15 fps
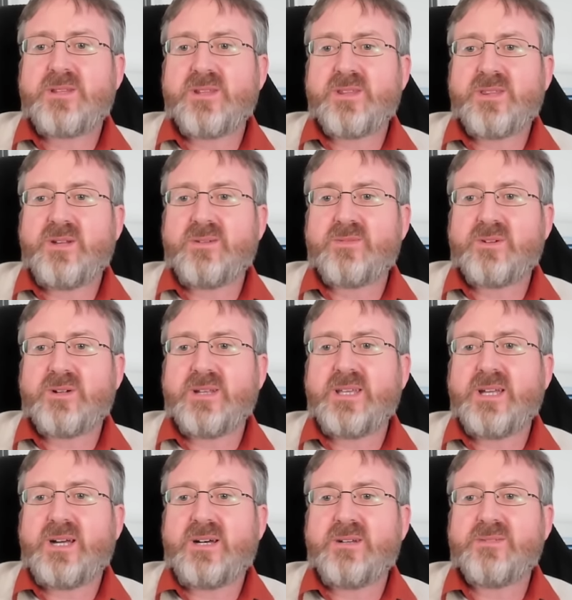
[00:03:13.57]

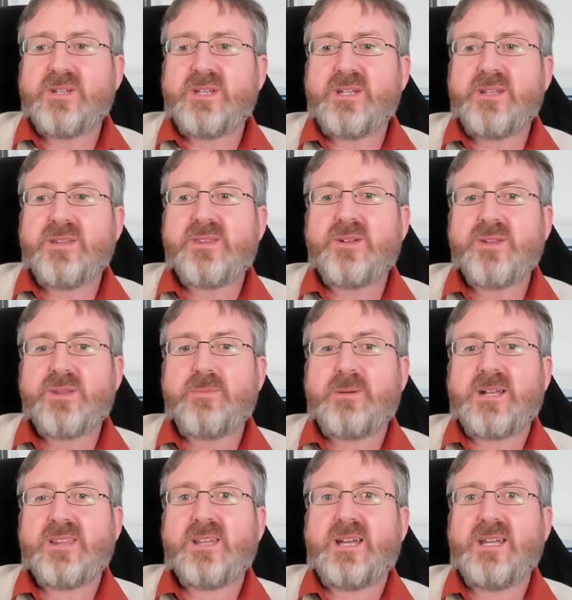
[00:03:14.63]
discovery of a
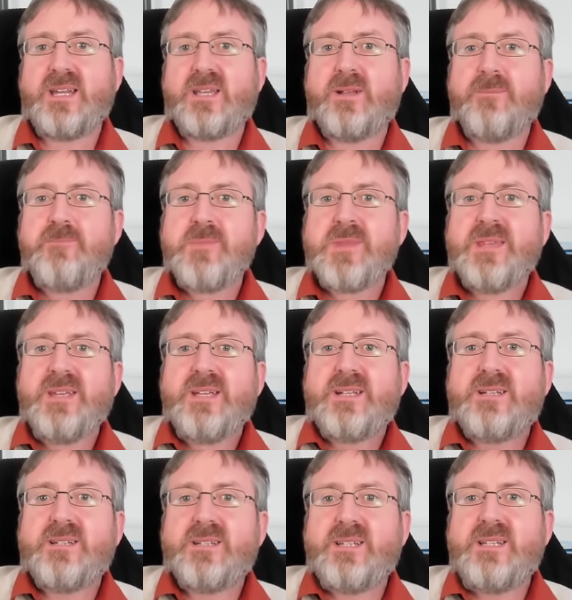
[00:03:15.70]
sunspot cycle,
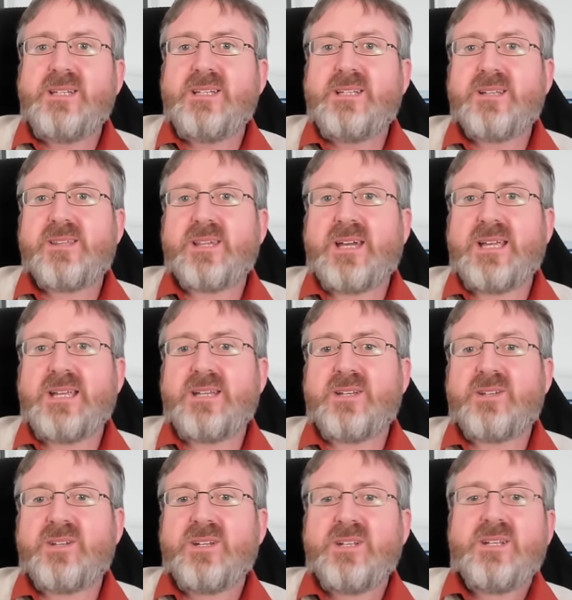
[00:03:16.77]
that he
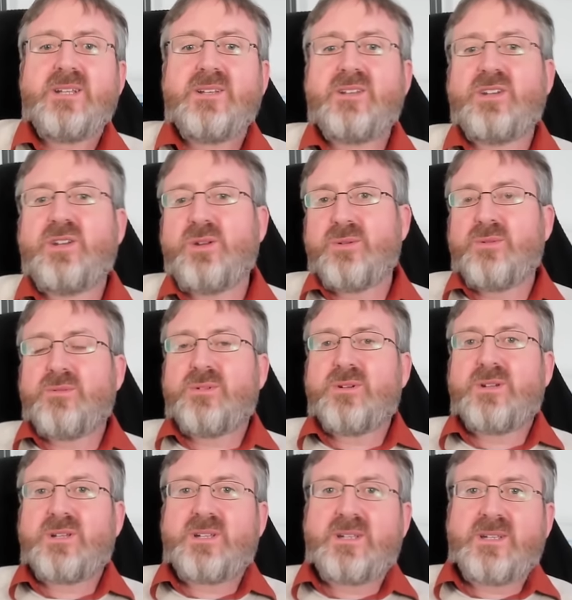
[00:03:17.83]
decided to
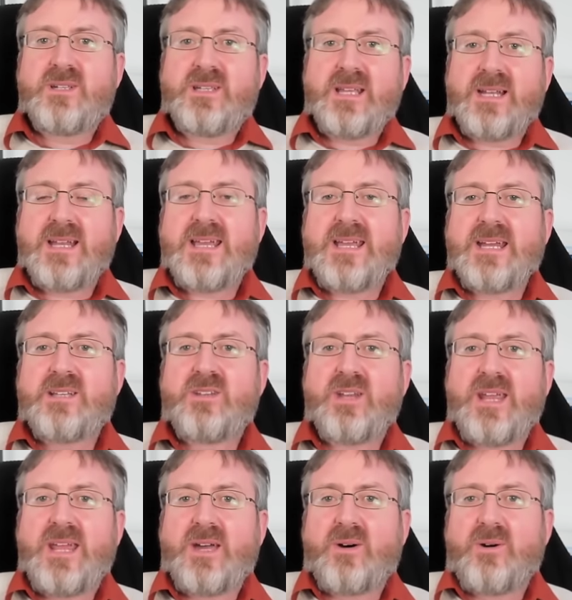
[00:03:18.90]

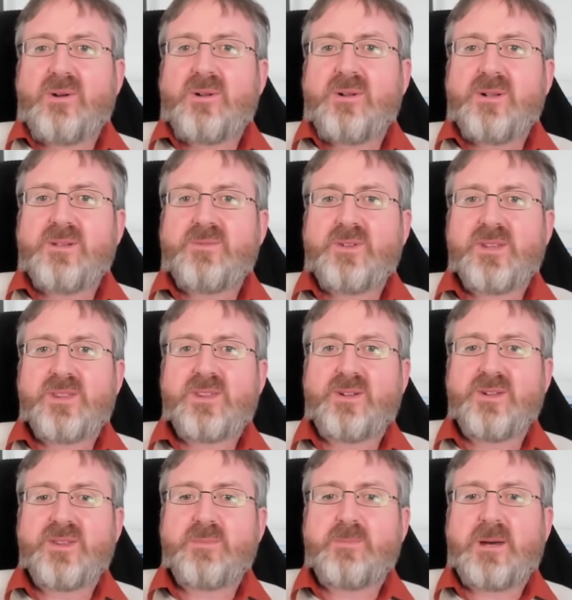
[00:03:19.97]
collect all of the
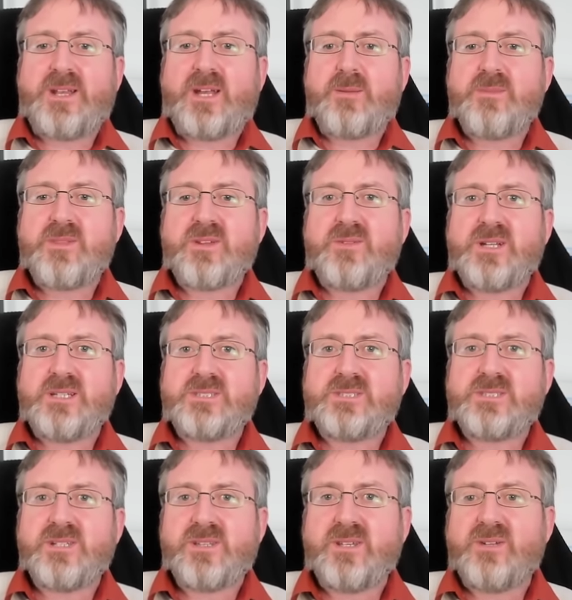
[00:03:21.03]
sunspot
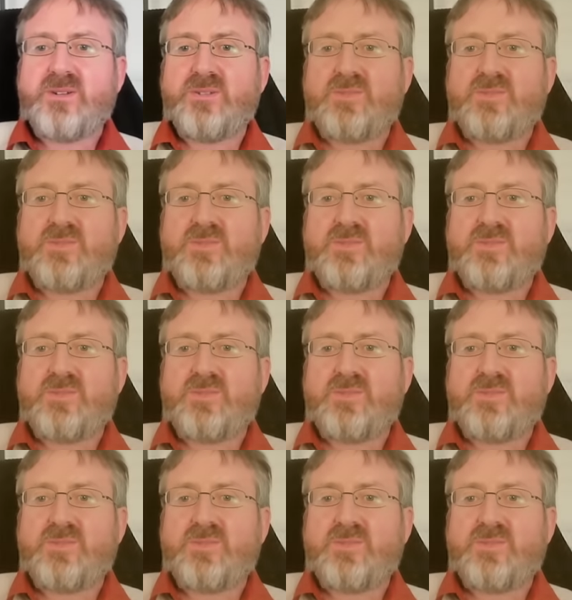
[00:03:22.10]
observations he could